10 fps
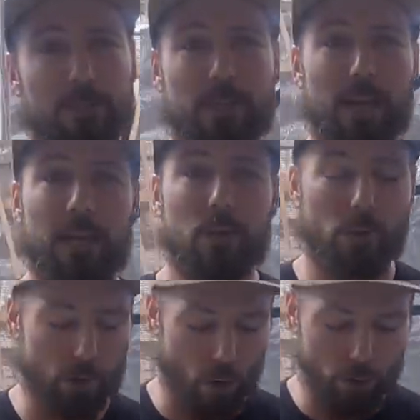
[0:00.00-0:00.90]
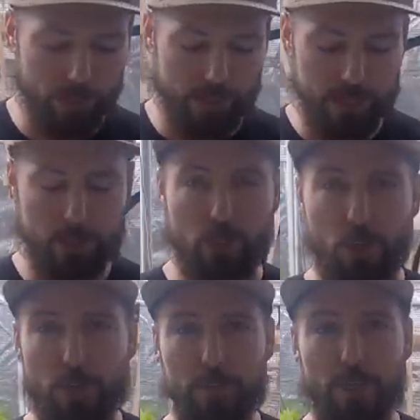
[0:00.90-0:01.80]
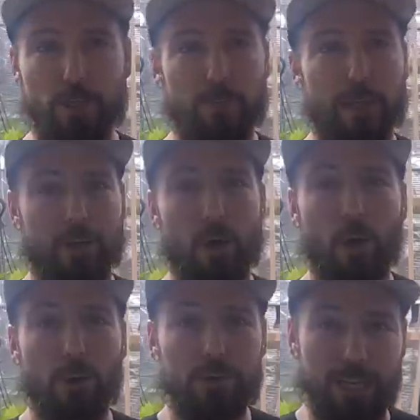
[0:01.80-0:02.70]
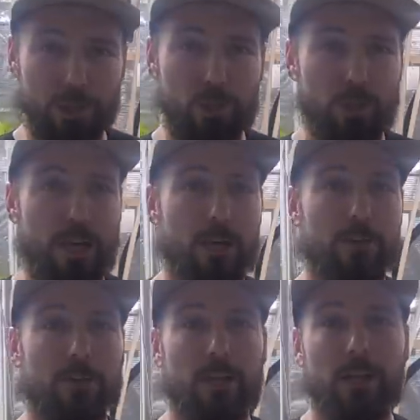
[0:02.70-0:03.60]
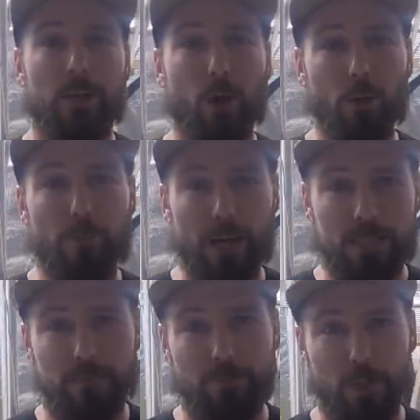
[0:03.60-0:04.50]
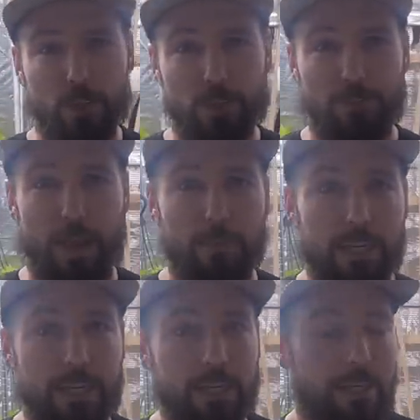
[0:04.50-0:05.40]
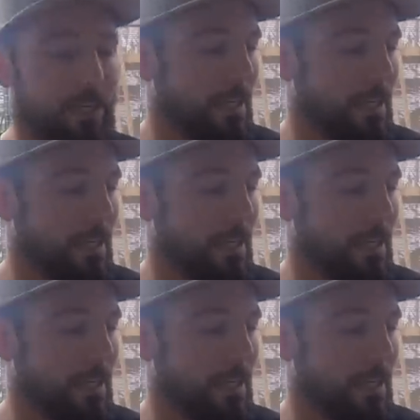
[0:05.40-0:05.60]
single day, grow your own medicinal herbs that you can make your own tinctures out of, your own medicine for you and your family.